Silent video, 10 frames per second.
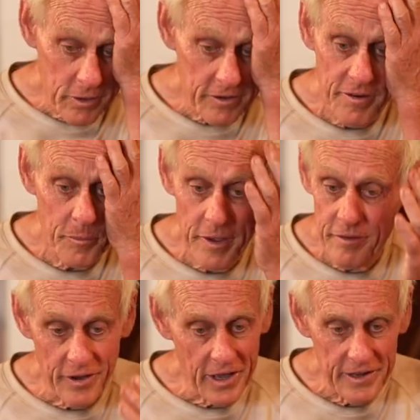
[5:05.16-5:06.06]
one to
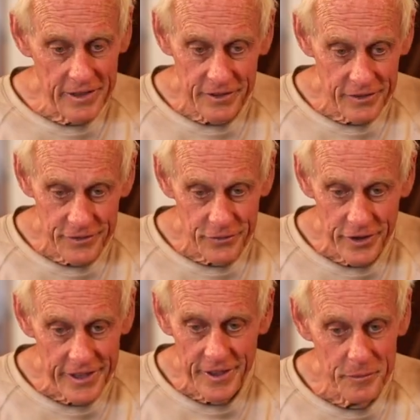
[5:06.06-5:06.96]
repair violins,
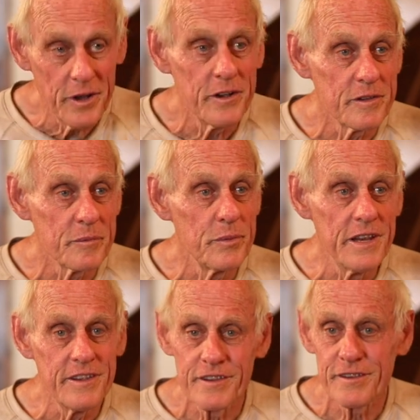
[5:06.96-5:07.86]
rehair bows,
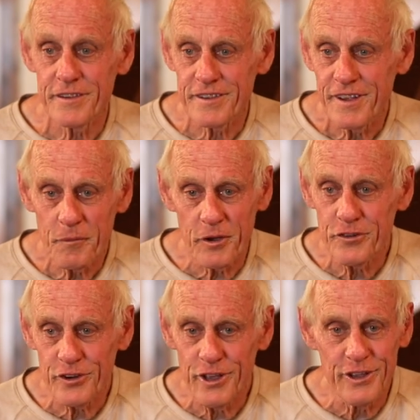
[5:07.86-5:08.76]
please,
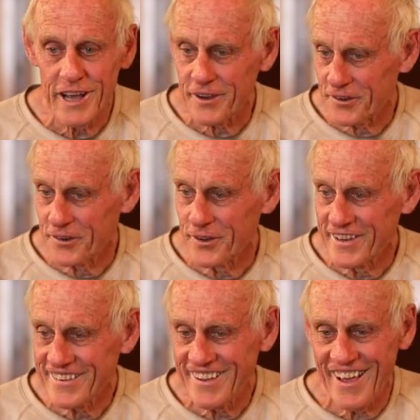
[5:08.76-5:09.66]
won't you learn how to do
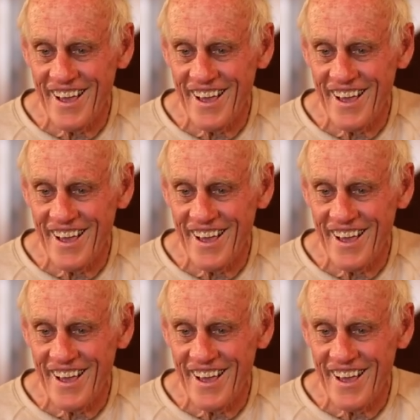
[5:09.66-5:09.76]
it?